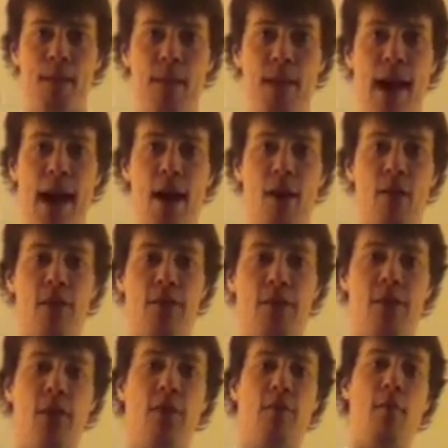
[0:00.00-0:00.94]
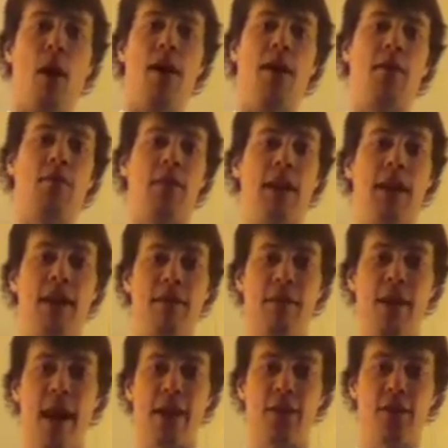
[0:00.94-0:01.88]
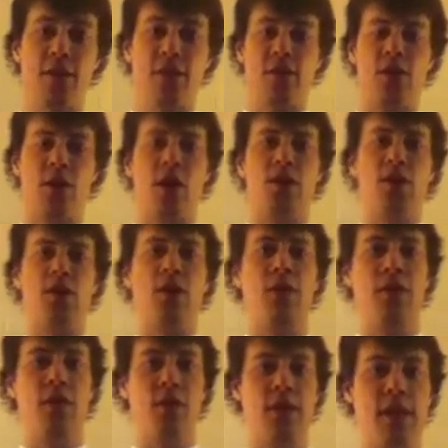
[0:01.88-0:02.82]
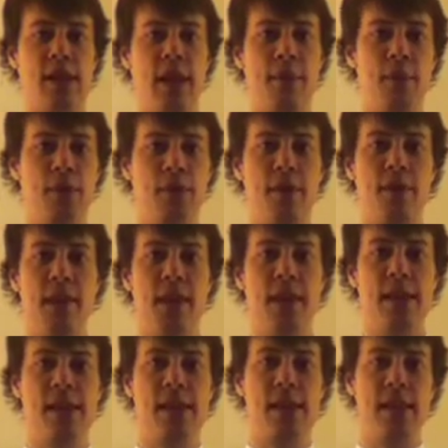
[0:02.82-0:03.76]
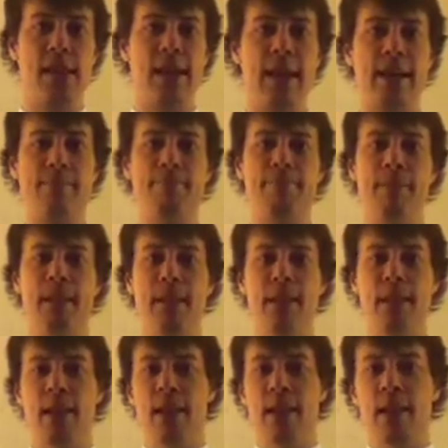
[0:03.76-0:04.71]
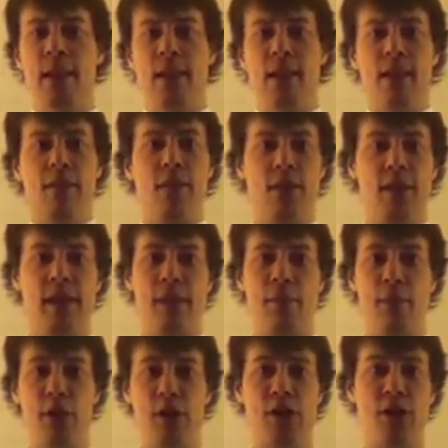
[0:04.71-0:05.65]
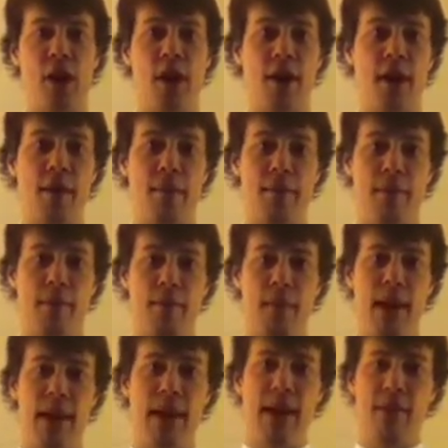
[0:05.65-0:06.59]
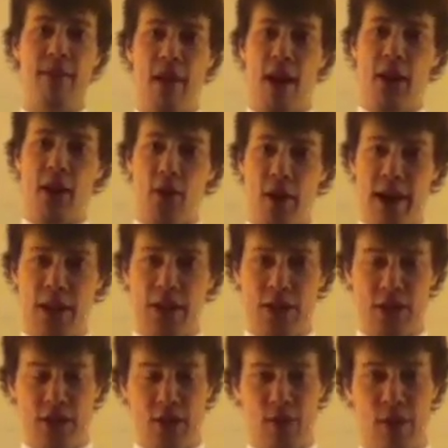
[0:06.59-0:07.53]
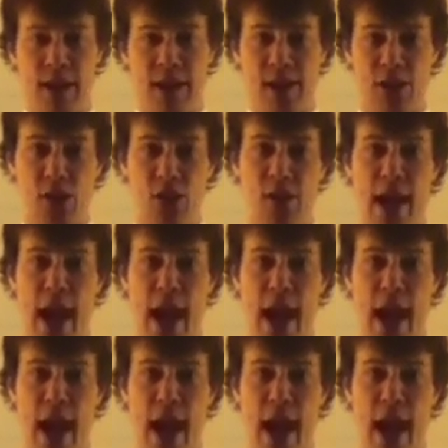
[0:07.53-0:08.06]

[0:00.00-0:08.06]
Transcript: Now, for market-related factors, there's also a few examples of this. For example, a startup might need a valuation to raise new